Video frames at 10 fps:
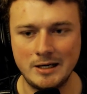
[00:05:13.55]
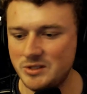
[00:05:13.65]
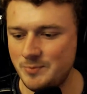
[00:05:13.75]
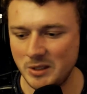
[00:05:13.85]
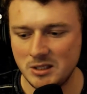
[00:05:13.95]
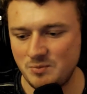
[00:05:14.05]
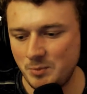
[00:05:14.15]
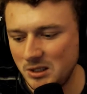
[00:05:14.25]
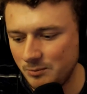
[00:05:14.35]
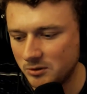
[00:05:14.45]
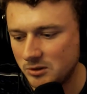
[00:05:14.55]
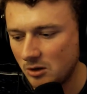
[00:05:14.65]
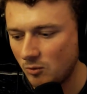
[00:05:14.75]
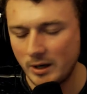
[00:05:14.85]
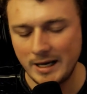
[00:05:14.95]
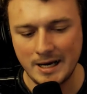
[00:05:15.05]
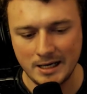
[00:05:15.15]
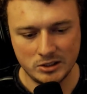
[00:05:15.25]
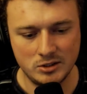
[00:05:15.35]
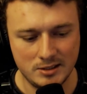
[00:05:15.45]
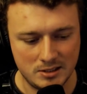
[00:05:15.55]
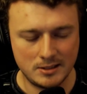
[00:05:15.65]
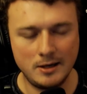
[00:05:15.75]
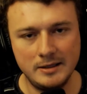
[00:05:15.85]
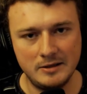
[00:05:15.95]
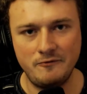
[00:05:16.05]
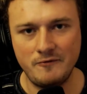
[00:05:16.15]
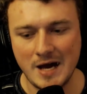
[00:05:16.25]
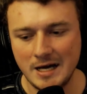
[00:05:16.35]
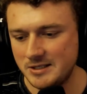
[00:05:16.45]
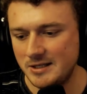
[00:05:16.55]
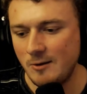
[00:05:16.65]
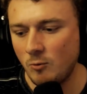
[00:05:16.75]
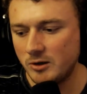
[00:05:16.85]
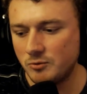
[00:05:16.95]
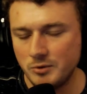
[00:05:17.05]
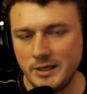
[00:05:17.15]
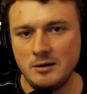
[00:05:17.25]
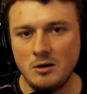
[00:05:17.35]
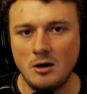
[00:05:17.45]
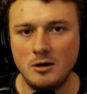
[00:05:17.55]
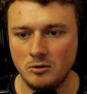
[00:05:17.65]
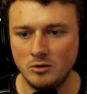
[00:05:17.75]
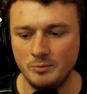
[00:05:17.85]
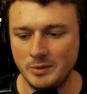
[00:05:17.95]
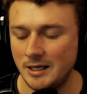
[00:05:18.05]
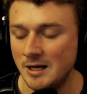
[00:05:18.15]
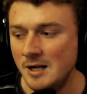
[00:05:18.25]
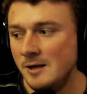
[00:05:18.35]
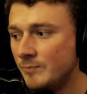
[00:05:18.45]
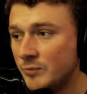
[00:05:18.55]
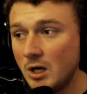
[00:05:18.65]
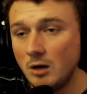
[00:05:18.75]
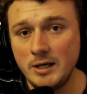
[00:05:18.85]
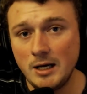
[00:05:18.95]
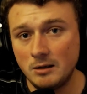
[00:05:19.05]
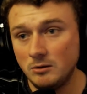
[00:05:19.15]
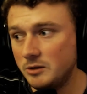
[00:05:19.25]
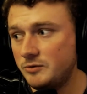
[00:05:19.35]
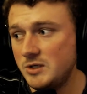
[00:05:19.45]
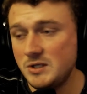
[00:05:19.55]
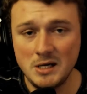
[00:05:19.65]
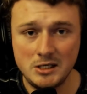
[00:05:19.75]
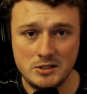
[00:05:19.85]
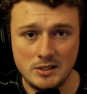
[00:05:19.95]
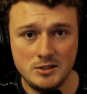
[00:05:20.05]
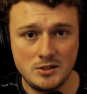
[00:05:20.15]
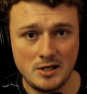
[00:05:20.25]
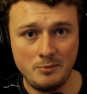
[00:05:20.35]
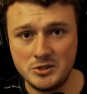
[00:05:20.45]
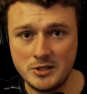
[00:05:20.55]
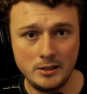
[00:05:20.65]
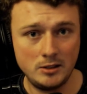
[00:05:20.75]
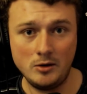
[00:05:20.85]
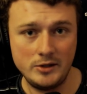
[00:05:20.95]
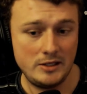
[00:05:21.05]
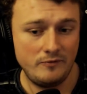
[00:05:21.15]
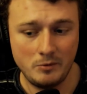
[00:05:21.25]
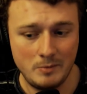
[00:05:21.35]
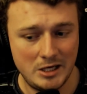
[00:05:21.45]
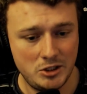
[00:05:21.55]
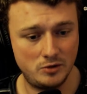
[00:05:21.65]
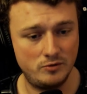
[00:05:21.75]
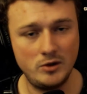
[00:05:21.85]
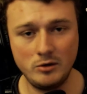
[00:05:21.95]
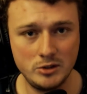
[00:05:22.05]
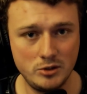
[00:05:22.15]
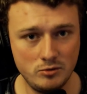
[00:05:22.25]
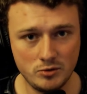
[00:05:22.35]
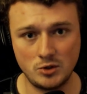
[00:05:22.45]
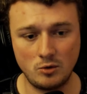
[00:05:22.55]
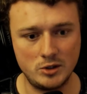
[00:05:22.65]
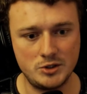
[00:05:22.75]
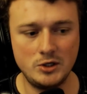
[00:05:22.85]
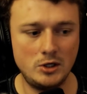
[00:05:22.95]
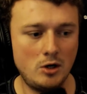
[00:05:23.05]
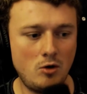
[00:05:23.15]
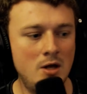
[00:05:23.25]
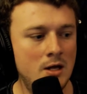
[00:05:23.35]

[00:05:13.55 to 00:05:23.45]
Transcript: It's because people don't want to actually study the facts. They want to read an article and be like, oh yeah, look, this makes sense. They presented all the information. They're a news source, you know?